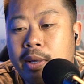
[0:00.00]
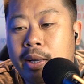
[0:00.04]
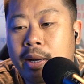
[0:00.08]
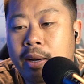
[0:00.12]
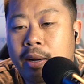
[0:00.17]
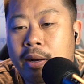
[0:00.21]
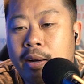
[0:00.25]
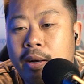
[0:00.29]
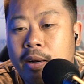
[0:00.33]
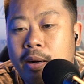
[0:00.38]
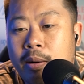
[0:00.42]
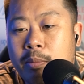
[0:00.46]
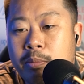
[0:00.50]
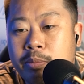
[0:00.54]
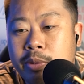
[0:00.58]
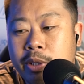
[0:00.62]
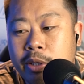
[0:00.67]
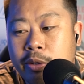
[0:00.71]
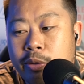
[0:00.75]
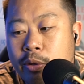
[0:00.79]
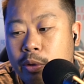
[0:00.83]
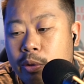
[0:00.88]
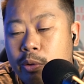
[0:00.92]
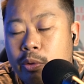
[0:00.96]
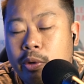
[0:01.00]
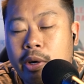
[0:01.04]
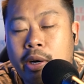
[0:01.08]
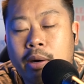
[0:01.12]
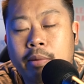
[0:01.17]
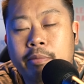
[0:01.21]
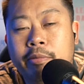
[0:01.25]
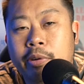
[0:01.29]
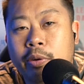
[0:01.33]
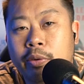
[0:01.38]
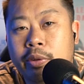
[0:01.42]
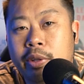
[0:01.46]
Um, so Google
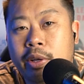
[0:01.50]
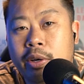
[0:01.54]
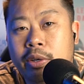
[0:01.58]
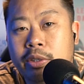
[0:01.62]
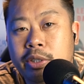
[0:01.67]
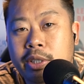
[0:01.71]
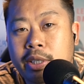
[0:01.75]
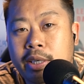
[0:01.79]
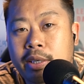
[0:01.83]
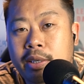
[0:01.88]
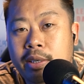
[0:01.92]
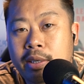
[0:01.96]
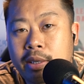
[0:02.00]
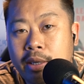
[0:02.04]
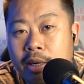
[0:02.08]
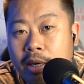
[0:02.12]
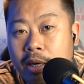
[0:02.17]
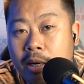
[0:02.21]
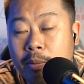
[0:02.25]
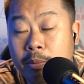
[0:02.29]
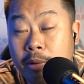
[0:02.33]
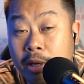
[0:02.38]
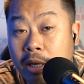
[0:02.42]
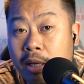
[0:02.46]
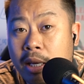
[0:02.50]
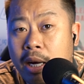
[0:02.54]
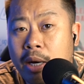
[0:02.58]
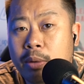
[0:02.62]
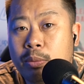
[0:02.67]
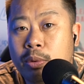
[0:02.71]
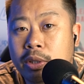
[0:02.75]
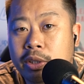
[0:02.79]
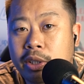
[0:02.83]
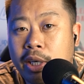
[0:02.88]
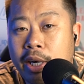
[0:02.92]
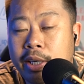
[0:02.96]
helped fill those in. Um, the
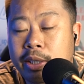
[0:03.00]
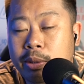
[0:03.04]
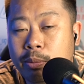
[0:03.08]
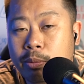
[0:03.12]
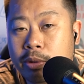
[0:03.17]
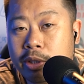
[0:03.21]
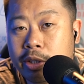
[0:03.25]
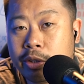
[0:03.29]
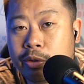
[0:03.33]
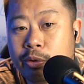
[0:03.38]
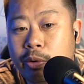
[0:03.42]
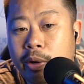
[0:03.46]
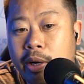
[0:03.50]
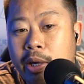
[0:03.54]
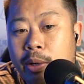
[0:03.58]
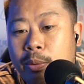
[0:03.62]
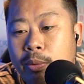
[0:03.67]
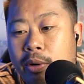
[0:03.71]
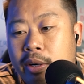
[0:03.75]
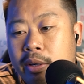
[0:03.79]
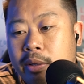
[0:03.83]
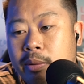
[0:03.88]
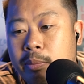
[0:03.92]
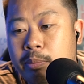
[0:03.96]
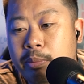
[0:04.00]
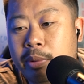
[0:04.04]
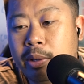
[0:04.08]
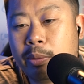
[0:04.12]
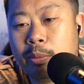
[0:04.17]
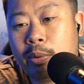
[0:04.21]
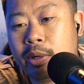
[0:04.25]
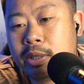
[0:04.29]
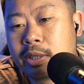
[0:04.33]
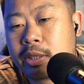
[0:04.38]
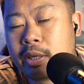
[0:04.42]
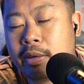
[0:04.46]
CloudWatch agent was a tricky one,
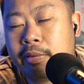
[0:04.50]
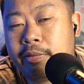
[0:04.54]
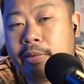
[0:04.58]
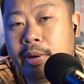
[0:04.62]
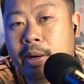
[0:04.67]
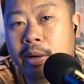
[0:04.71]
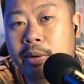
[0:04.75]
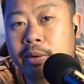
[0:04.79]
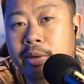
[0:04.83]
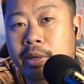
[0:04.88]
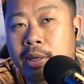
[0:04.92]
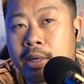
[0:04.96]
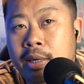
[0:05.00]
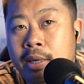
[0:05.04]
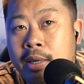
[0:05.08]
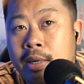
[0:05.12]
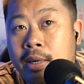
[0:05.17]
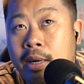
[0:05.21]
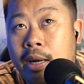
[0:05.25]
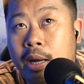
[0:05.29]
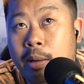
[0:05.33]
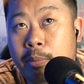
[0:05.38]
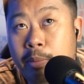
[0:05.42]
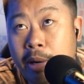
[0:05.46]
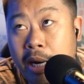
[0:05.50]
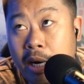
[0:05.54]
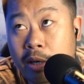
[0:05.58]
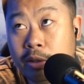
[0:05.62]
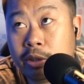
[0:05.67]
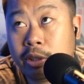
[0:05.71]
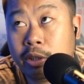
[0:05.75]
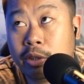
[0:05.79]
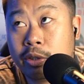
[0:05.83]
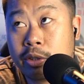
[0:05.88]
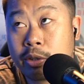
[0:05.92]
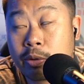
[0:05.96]
but once I found a
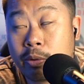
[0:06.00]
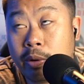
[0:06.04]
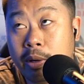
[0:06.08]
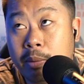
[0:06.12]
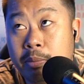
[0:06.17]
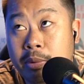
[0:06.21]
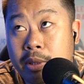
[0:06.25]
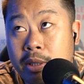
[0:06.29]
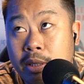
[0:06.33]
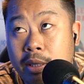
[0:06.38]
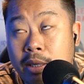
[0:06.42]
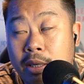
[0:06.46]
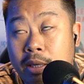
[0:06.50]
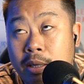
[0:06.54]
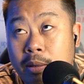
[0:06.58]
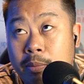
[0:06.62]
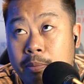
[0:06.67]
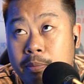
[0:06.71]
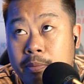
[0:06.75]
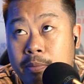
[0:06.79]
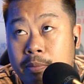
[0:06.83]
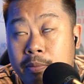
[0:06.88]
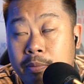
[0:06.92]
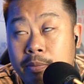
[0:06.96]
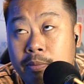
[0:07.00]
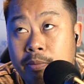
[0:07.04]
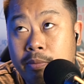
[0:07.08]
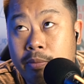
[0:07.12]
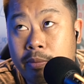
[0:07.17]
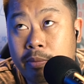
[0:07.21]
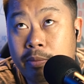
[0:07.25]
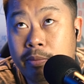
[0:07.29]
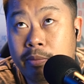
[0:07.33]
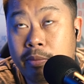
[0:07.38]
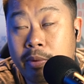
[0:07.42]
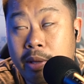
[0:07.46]
PowerShell script, um,
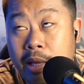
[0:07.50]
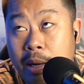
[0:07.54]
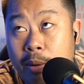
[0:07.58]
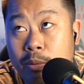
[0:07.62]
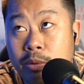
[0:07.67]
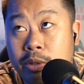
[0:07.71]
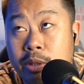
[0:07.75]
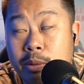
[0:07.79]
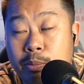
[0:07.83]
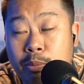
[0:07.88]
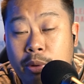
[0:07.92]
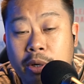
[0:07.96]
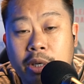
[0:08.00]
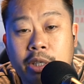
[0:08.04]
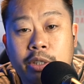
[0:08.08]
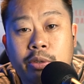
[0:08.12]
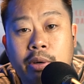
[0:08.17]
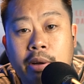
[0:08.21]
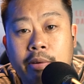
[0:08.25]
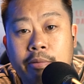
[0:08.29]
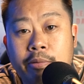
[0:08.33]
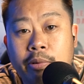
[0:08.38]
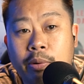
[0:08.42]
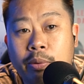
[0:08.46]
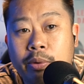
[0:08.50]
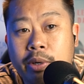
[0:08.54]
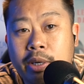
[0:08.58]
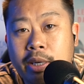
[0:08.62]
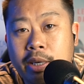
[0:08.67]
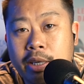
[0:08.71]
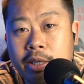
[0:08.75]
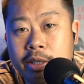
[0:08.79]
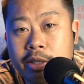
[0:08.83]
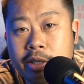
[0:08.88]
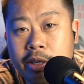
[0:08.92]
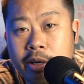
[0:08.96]
that was pretty straightforward
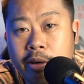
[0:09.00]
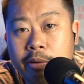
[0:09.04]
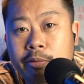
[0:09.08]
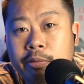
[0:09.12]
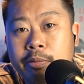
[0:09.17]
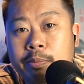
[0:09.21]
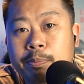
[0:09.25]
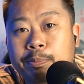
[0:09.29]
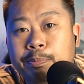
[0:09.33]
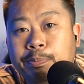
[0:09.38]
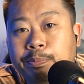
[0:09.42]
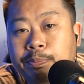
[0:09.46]
in itself.